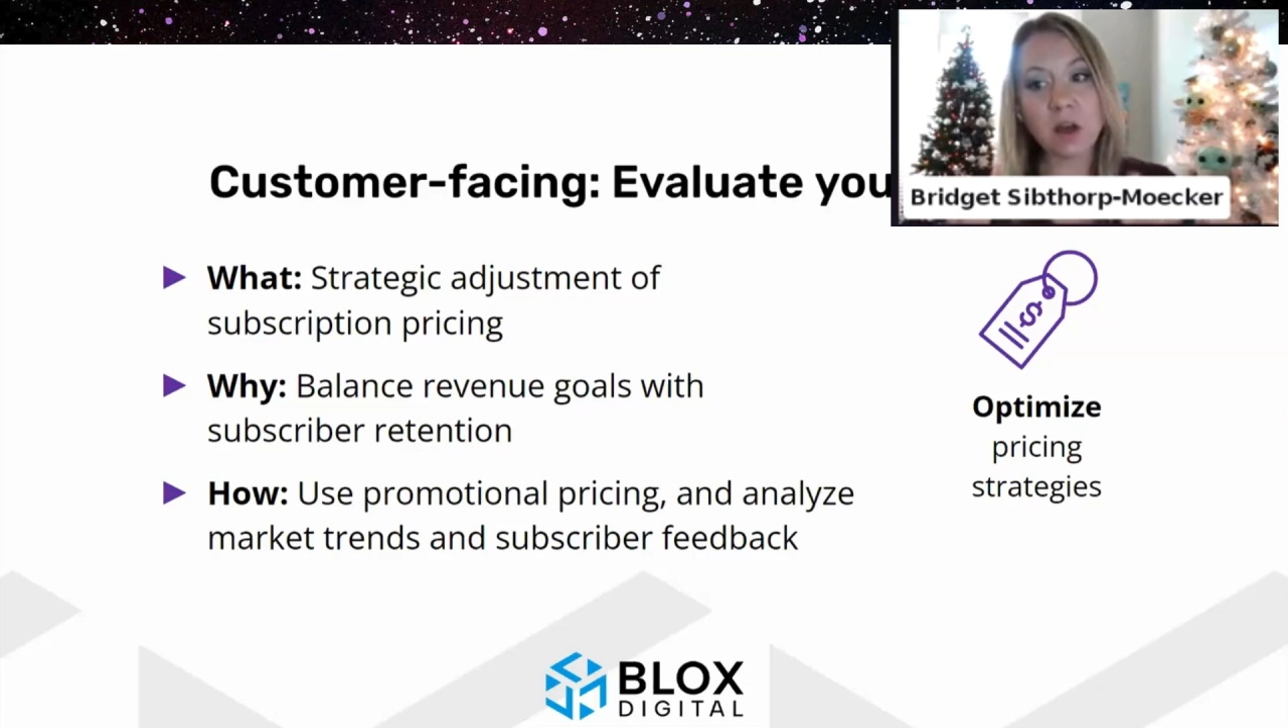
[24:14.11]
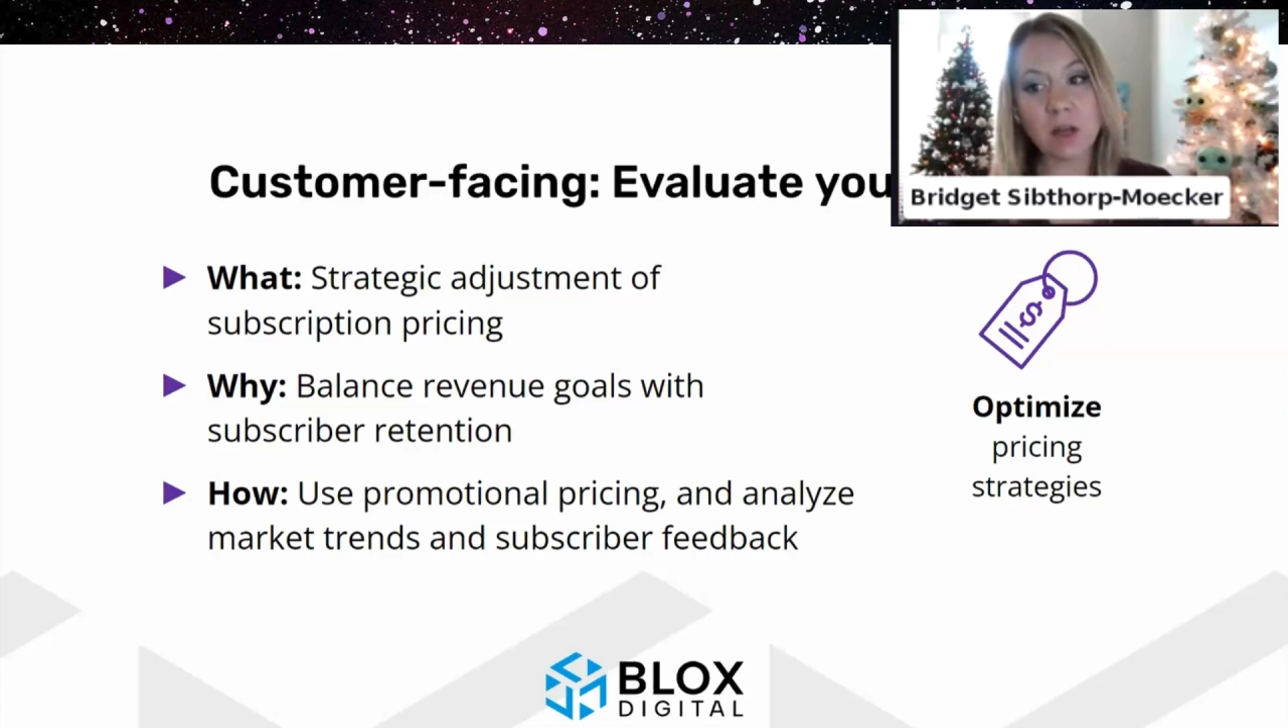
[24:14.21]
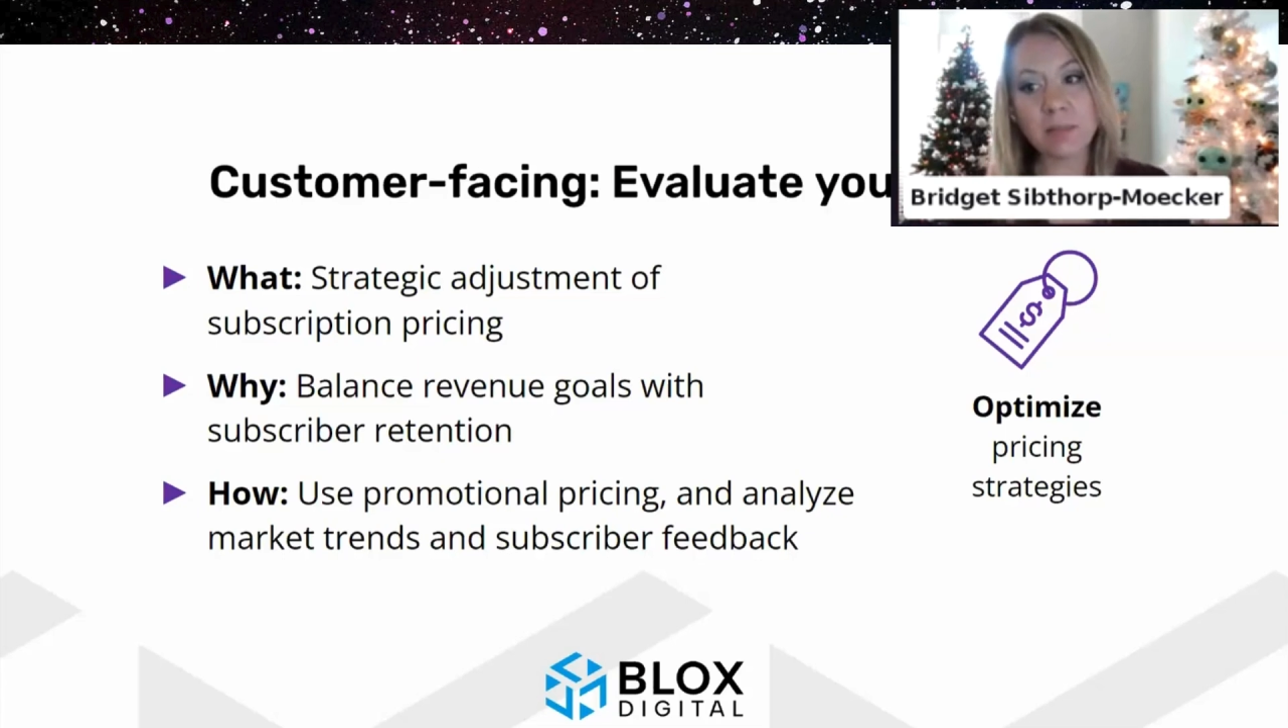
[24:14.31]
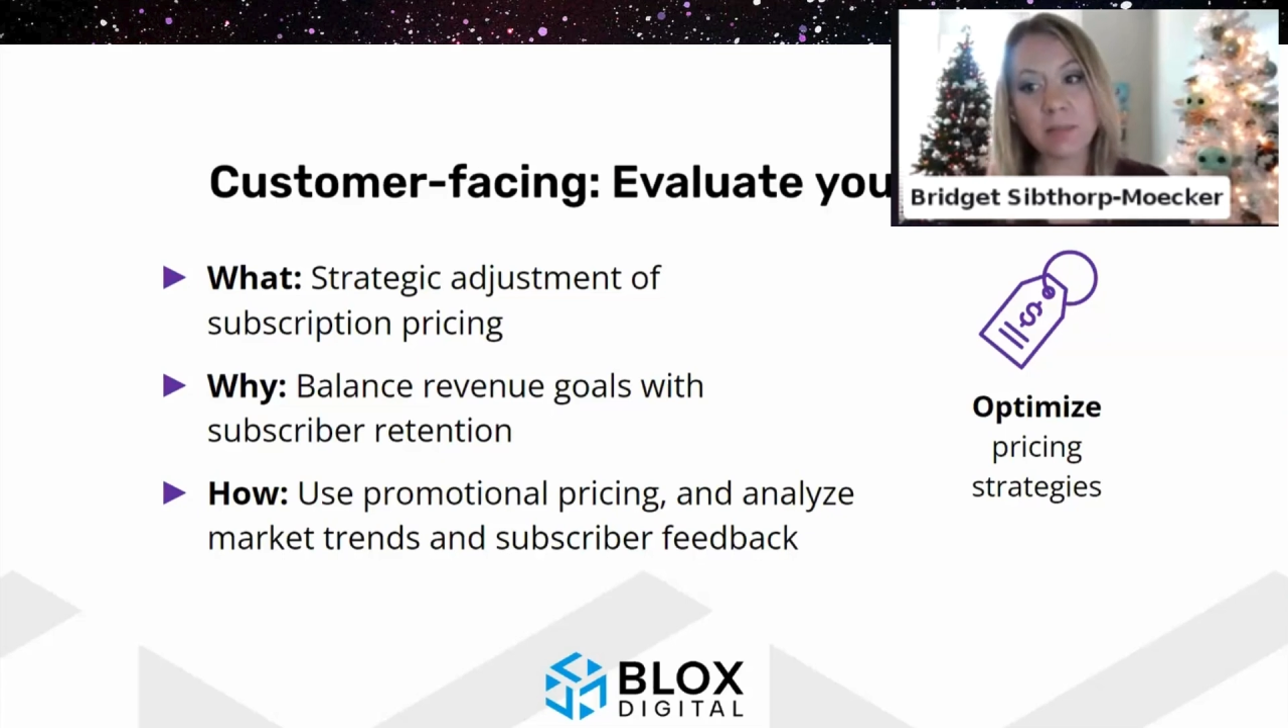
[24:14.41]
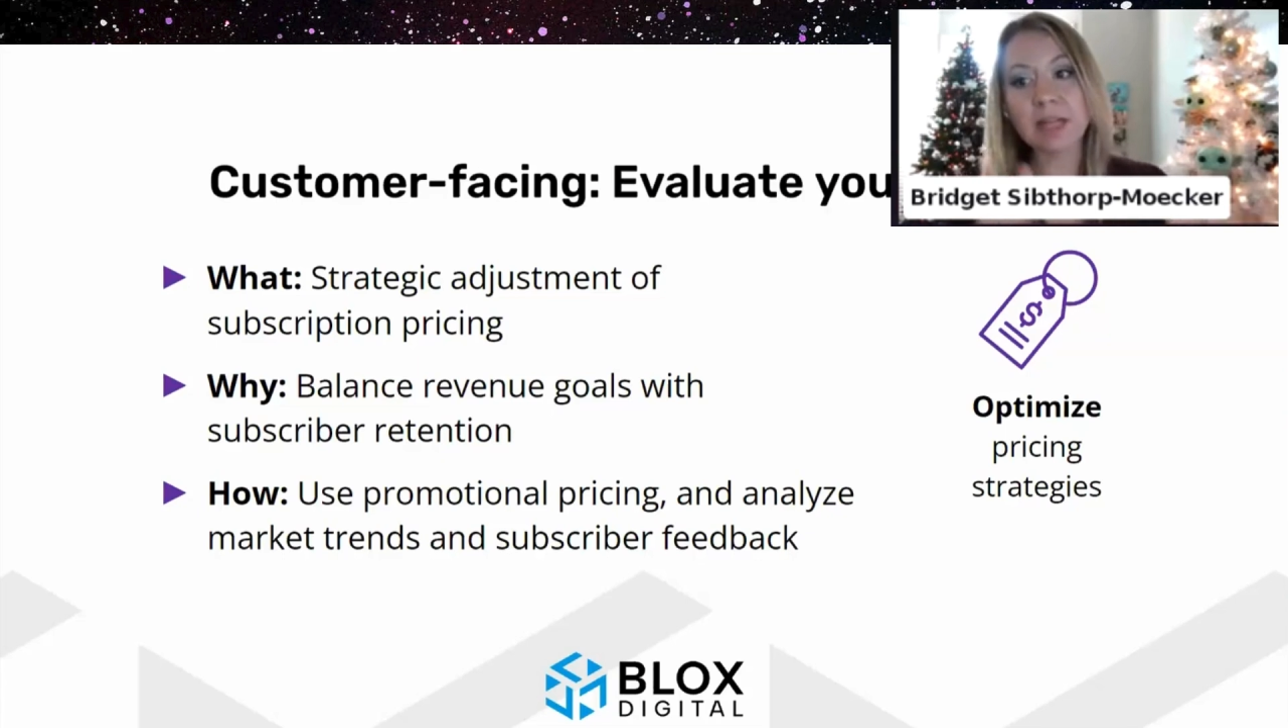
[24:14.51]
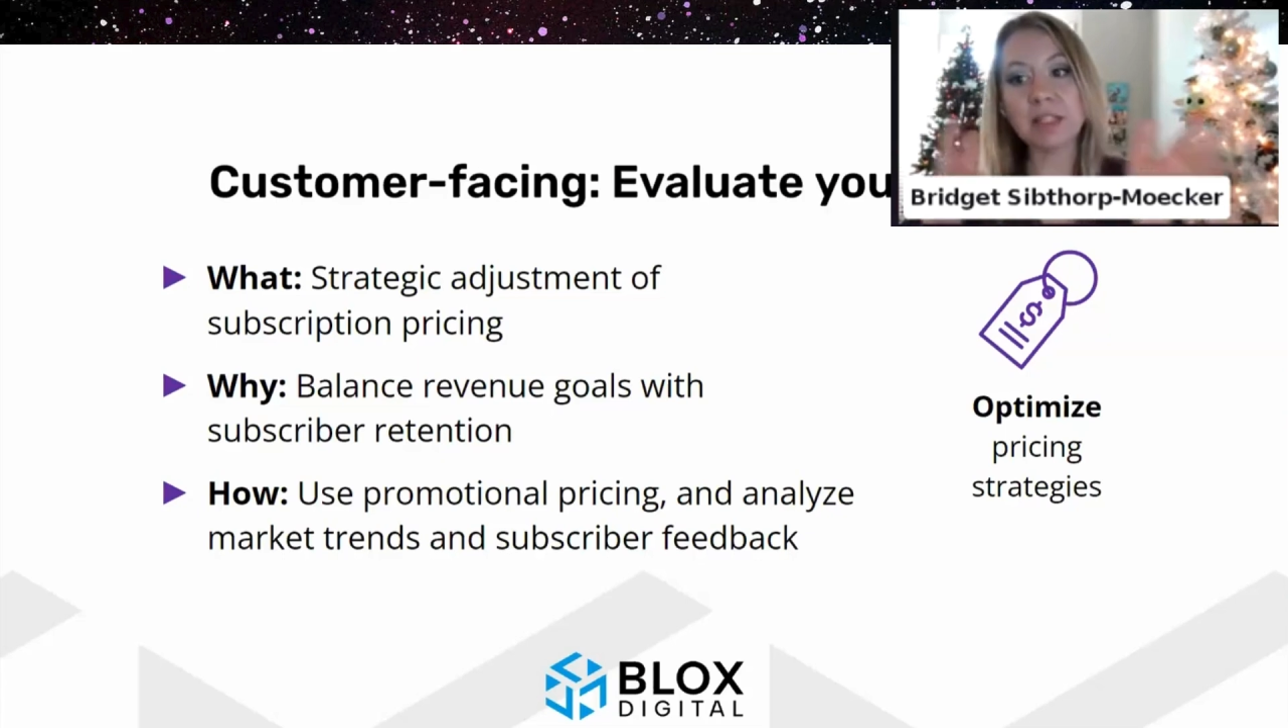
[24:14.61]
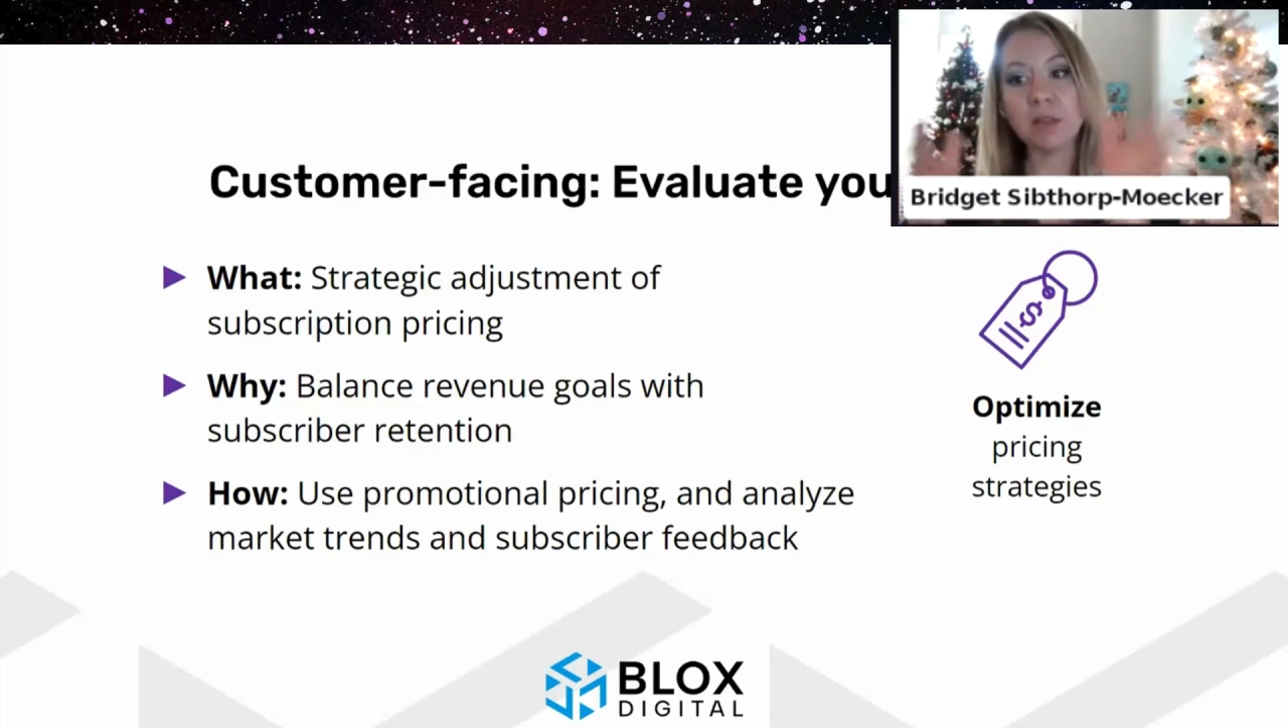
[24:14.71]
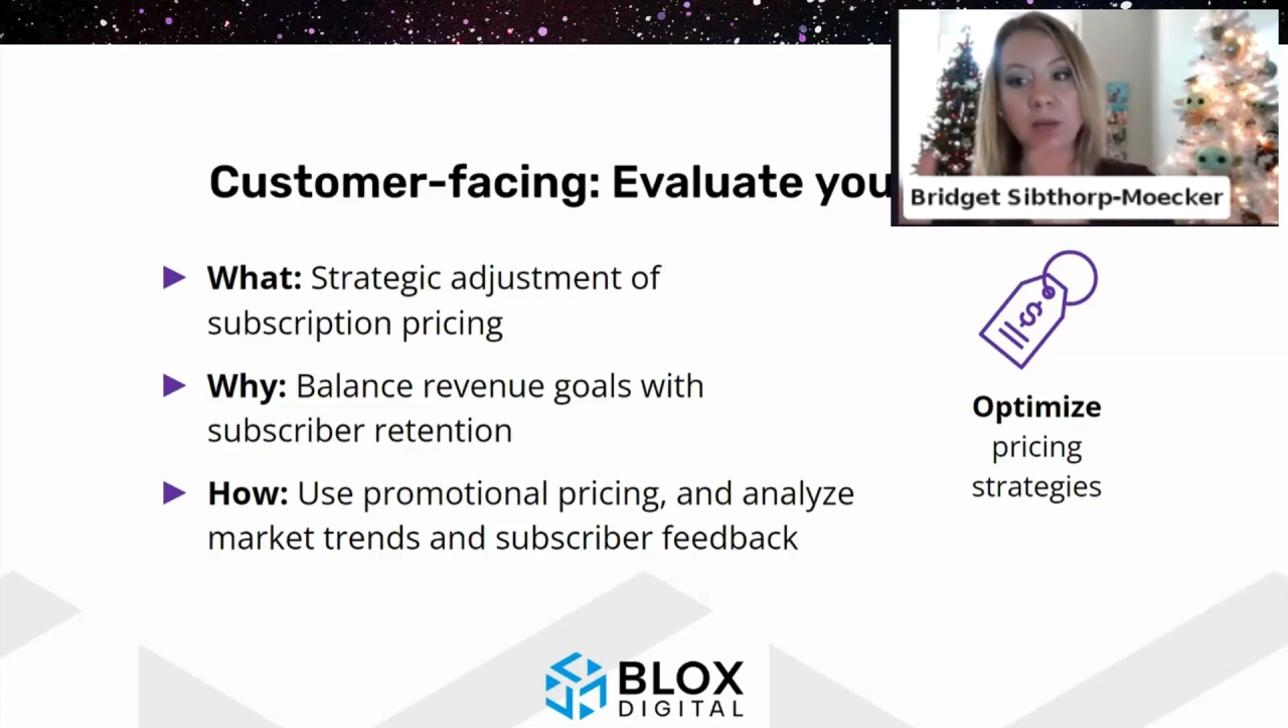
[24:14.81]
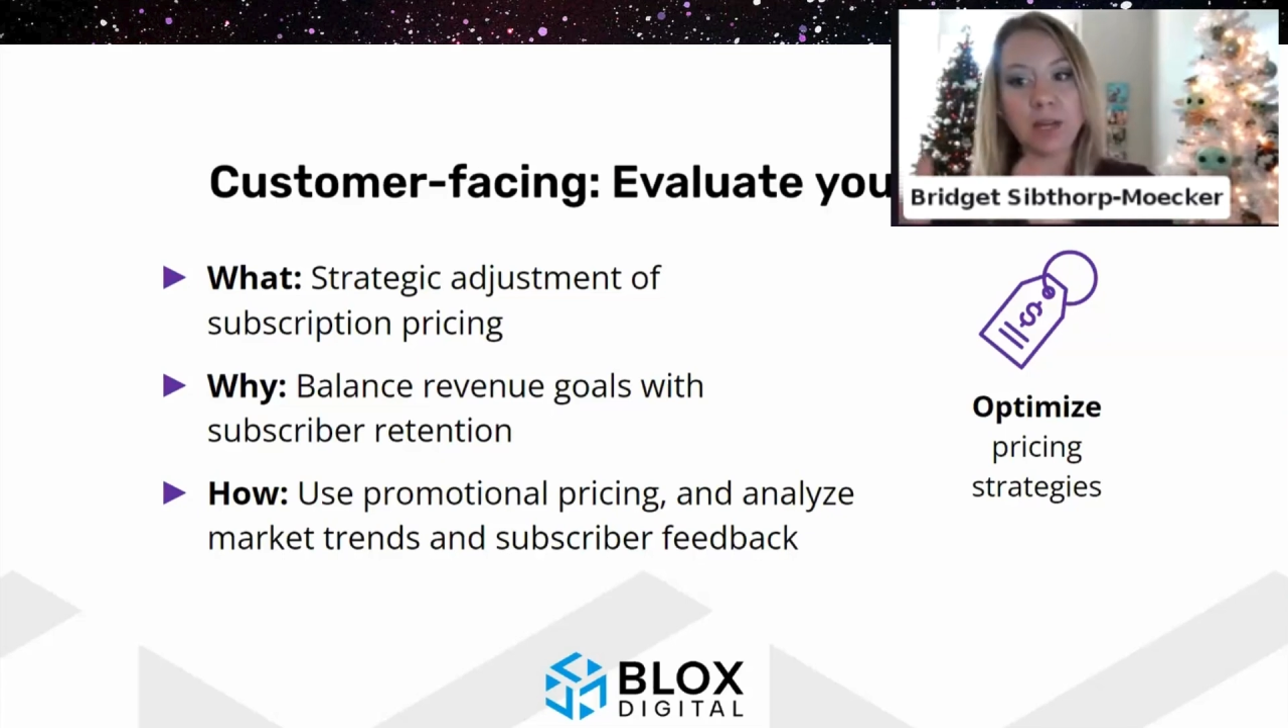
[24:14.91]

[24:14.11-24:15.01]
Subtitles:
automatically